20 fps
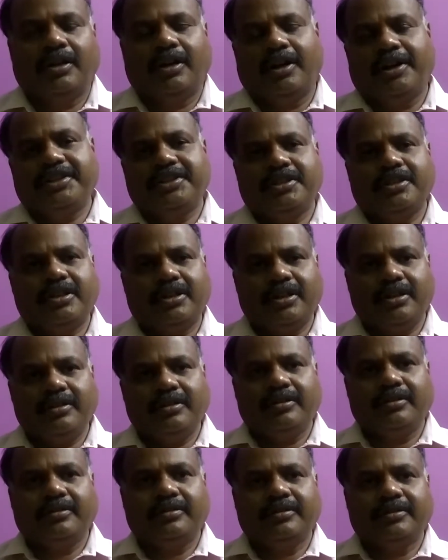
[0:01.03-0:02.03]
Hi
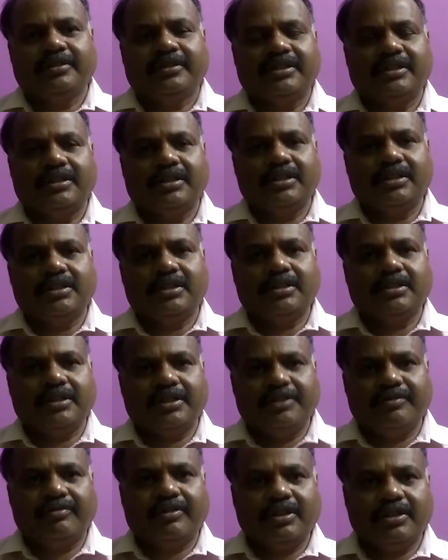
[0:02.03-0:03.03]
children, this is
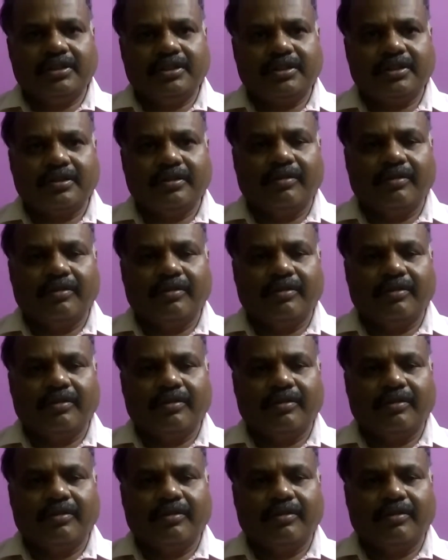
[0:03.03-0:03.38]
Srinivas